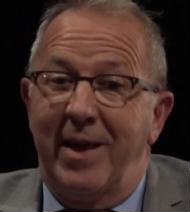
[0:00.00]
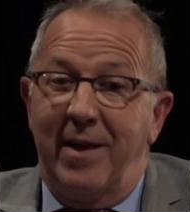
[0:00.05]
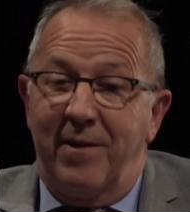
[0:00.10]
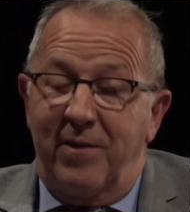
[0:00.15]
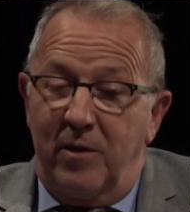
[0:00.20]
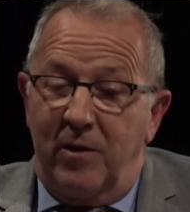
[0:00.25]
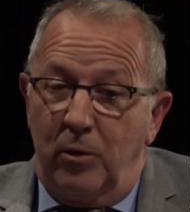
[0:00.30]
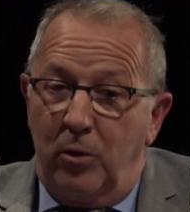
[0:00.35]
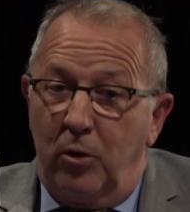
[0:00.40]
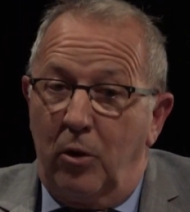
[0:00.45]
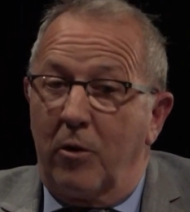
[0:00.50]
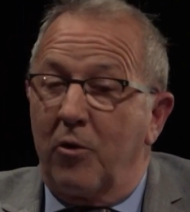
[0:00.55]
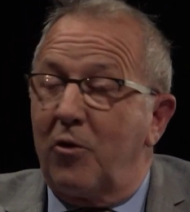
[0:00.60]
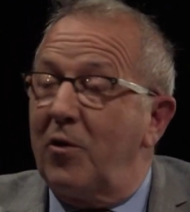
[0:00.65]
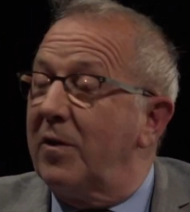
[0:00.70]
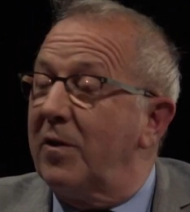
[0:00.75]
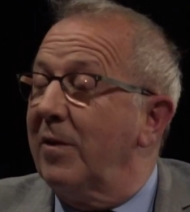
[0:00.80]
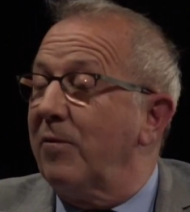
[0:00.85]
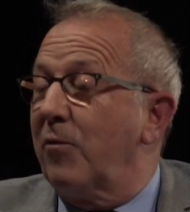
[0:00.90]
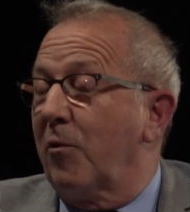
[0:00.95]
It's the
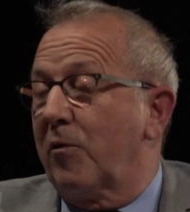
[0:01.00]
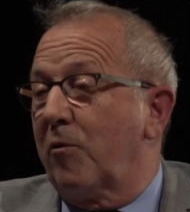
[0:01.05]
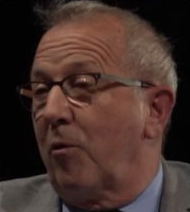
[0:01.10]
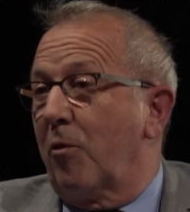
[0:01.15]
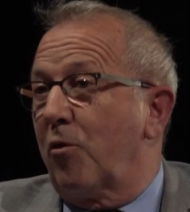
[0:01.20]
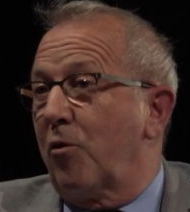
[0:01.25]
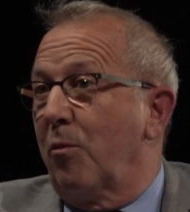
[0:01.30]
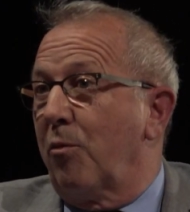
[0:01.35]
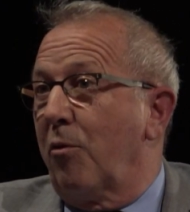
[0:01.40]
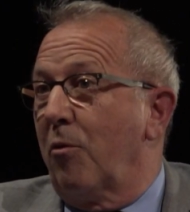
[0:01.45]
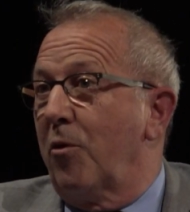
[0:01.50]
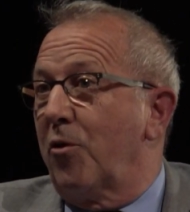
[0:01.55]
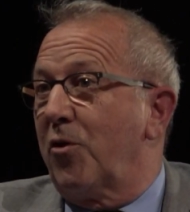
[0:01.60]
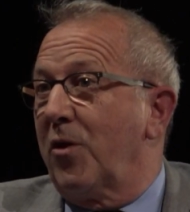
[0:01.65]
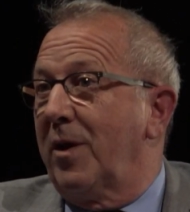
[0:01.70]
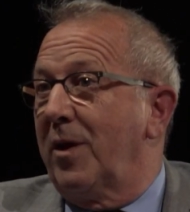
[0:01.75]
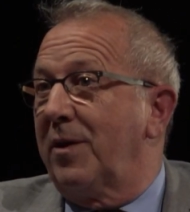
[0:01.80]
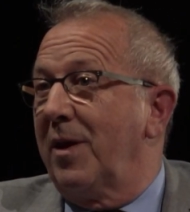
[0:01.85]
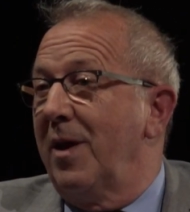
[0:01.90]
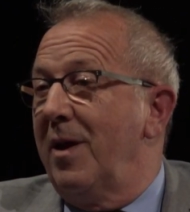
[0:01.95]
largest infrastructure
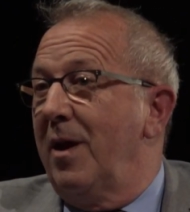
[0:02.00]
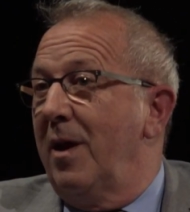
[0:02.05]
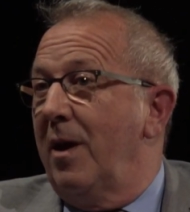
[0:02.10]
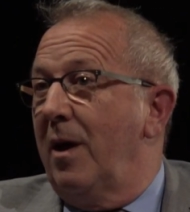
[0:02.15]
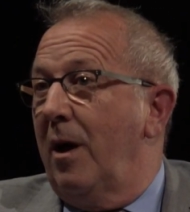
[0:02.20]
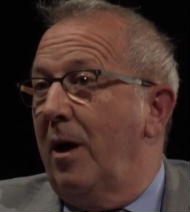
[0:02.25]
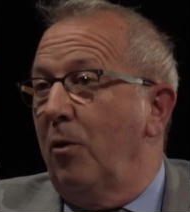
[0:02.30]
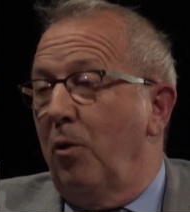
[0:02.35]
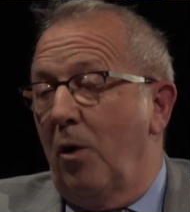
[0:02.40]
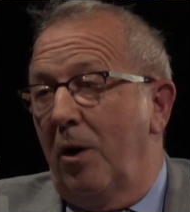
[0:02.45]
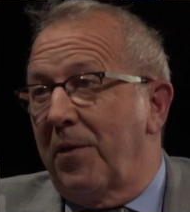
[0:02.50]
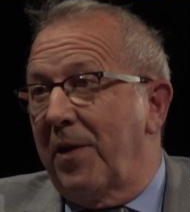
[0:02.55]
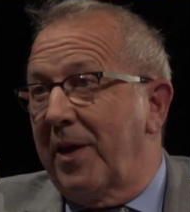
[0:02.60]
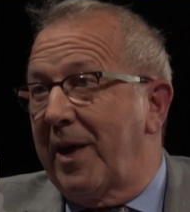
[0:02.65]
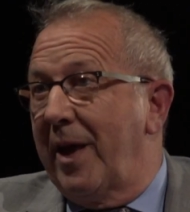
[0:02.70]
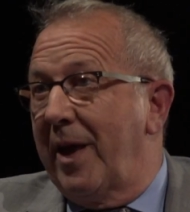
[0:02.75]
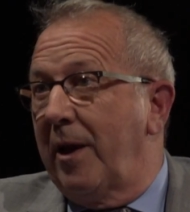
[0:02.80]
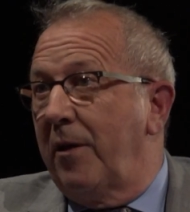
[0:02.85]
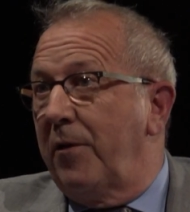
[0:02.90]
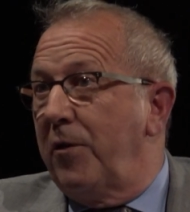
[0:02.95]
project along the
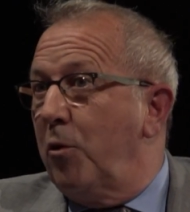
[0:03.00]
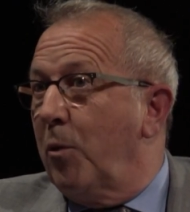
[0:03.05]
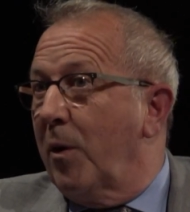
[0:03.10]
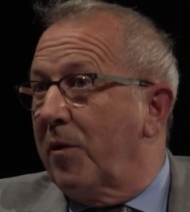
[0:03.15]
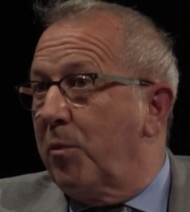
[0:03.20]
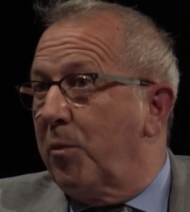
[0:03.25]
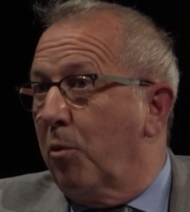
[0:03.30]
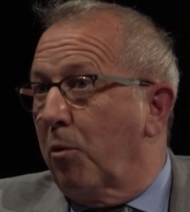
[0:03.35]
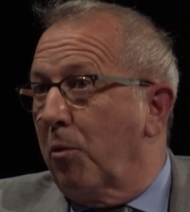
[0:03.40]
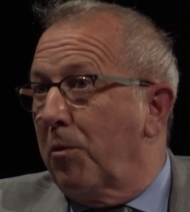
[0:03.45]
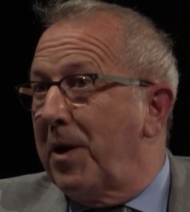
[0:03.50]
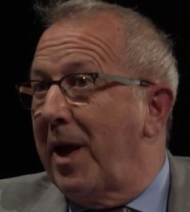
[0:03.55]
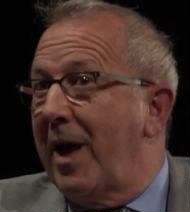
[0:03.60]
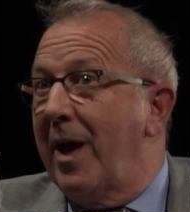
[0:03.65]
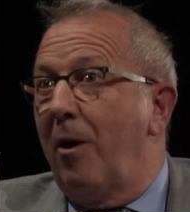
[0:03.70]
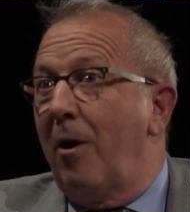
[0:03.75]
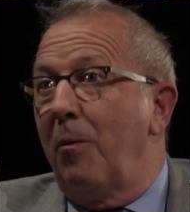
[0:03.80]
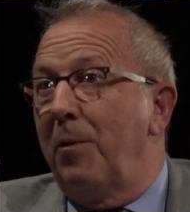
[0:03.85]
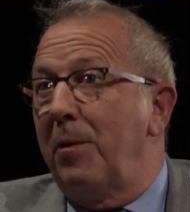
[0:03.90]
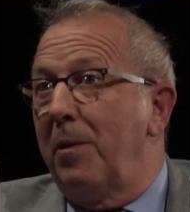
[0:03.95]
Canada-US border
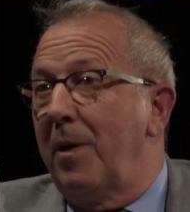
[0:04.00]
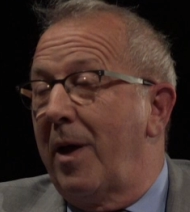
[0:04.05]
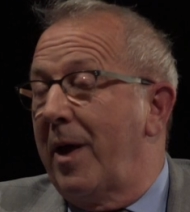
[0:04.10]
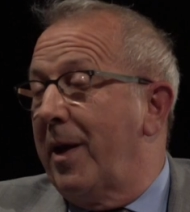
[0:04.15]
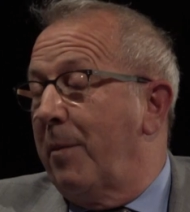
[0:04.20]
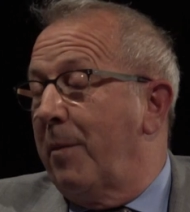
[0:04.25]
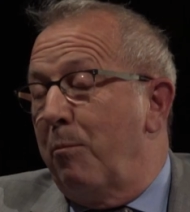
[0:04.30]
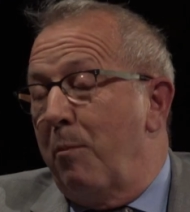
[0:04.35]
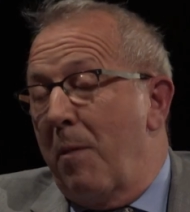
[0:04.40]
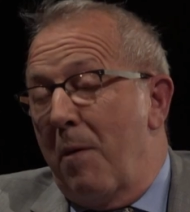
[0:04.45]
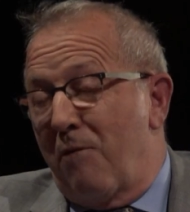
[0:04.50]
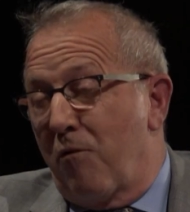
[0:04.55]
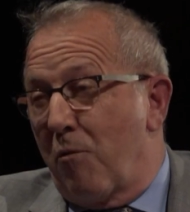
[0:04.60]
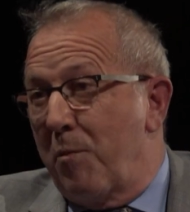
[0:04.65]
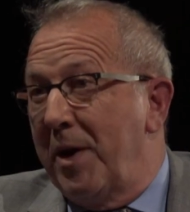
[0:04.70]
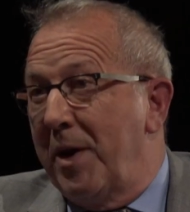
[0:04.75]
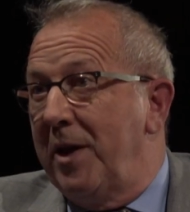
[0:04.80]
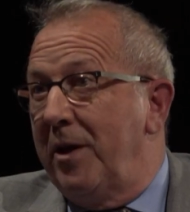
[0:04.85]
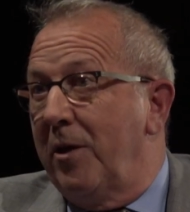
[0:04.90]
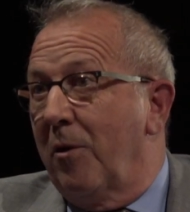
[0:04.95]
now and for
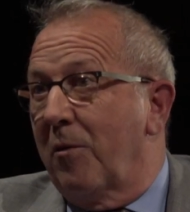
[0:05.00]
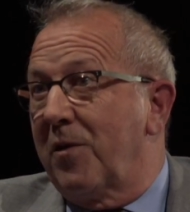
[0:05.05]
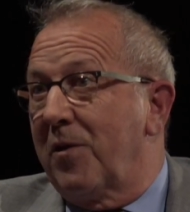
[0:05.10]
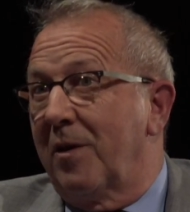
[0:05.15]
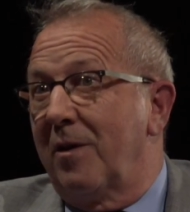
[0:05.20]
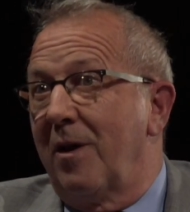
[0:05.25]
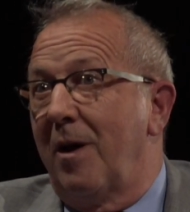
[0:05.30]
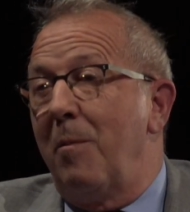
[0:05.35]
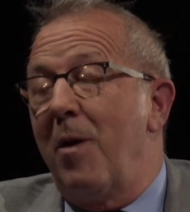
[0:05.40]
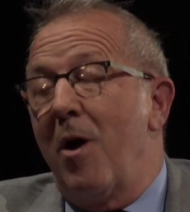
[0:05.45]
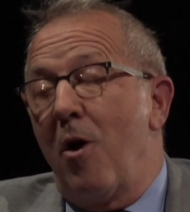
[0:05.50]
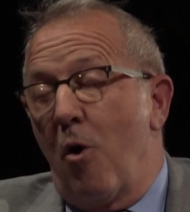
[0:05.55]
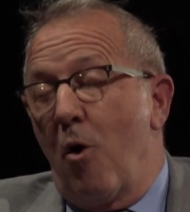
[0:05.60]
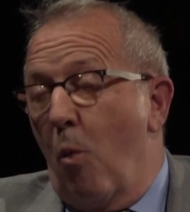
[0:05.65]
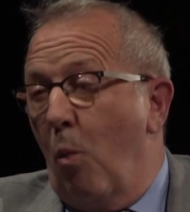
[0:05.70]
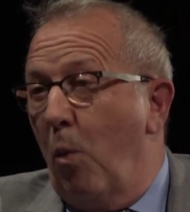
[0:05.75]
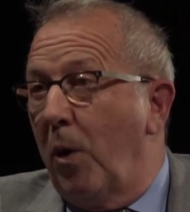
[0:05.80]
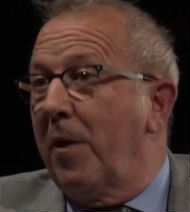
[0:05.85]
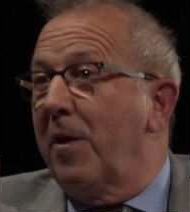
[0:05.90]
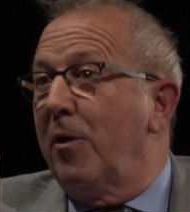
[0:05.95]
many years to come,
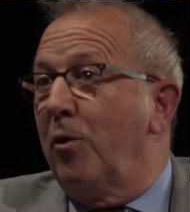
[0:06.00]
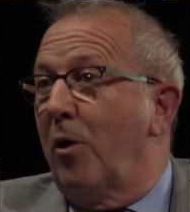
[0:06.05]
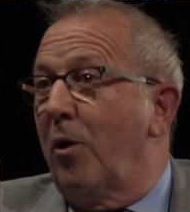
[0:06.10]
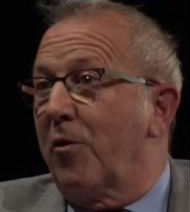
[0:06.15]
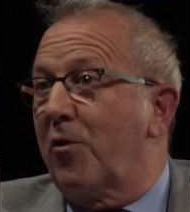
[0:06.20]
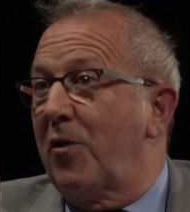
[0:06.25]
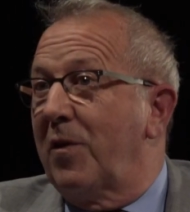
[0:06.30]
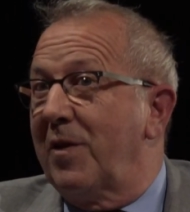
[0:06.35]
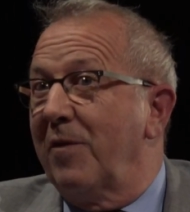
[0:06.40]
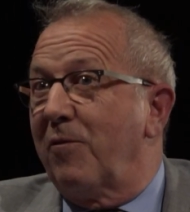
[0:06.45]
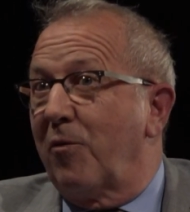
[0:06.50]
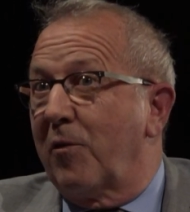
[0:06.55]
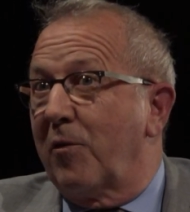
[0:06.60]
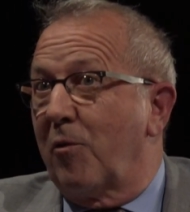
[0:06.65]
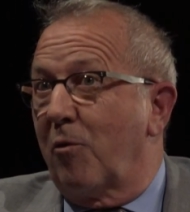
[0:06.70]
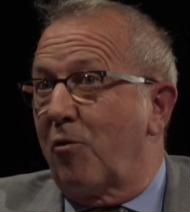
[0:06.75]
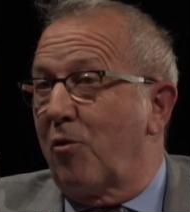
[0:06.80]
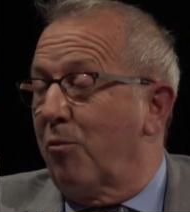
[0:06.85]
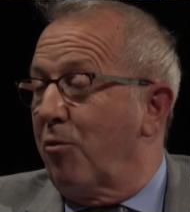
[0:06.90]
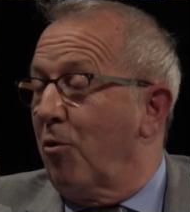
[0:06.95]
one of the largest
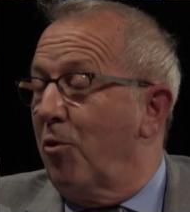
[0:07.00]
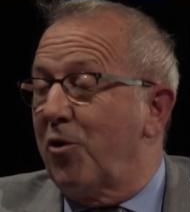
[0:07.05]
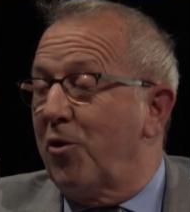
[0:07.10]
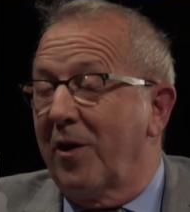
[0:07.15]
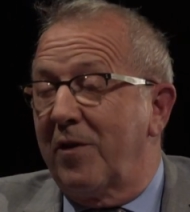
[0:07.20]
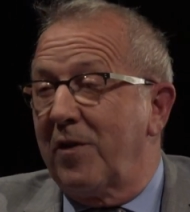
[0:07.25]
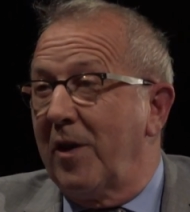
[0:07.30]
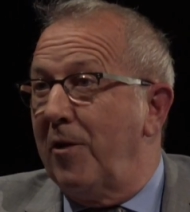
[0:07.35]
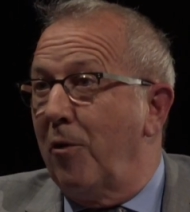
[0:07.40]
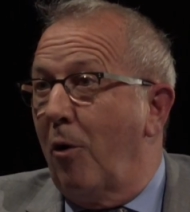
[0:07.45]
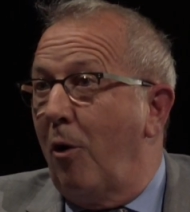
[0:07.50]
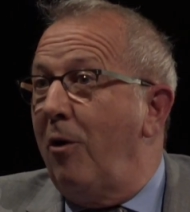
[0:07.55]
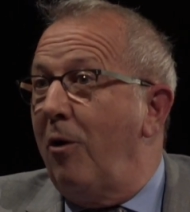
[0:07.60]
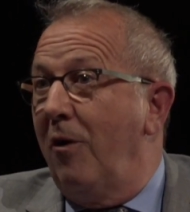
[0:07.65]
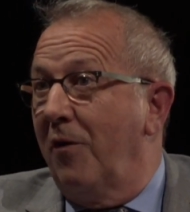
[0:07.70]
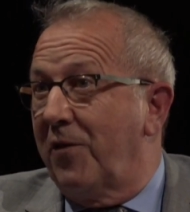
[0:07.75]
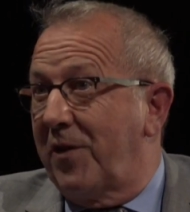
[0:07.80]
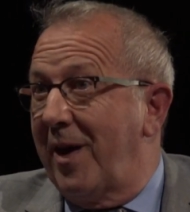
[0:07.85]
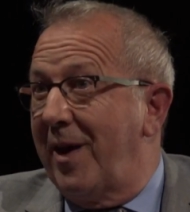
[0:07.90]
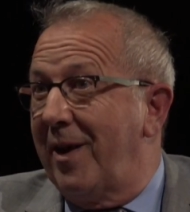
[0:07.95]
infrastructure projects in all
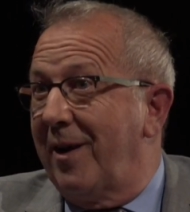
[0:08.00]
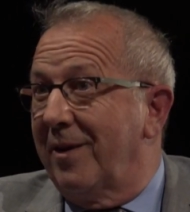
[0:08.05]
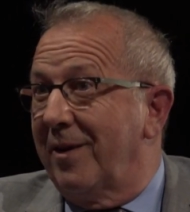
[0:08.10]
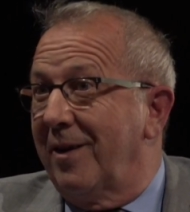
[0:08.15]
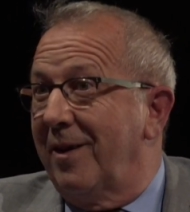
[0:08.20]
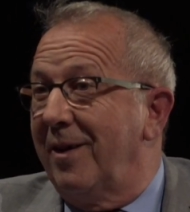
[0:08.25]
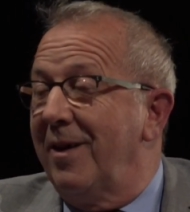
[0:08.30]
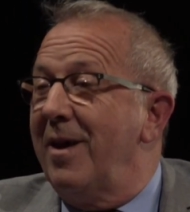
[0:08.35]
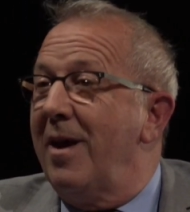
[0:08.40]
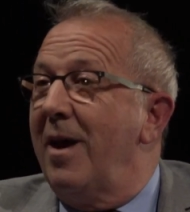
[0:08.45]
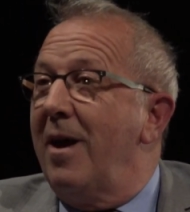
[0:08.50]
of Canada.